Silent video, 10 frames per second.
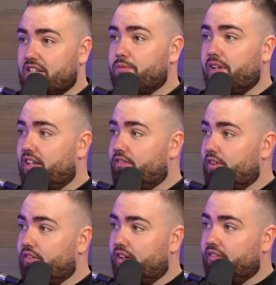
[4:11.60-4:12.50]
And that's a big gift,
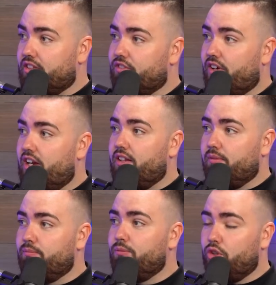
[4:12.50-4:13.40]
by the way. That's a very
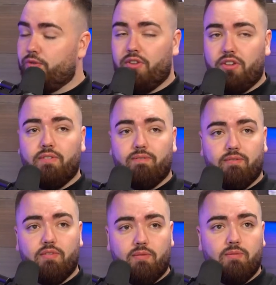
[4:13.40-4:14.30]
yeah. multiple
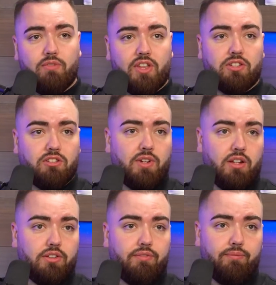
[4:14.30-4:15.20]
thousands of
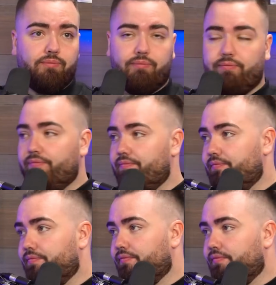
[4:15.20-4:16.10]
pounds. Yeah.
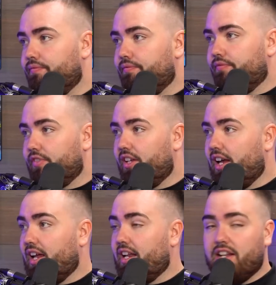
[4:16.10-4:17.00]

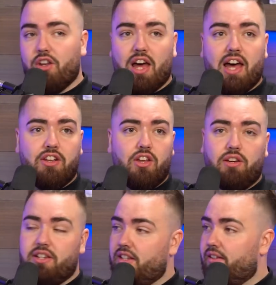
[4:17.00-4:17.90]
And I, don't know. I know.
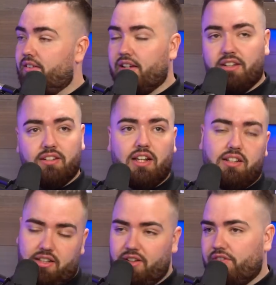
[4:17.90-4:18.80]
Is it? I can. I'll
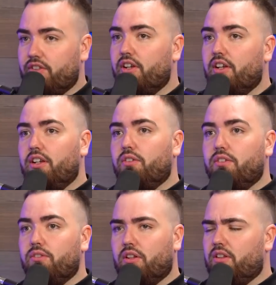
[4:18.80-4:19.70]
tell you after.
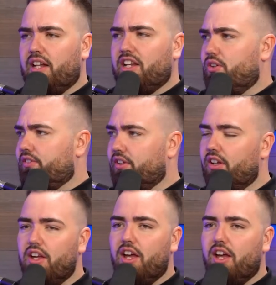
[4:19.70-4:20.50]
Well, I'll ask you after.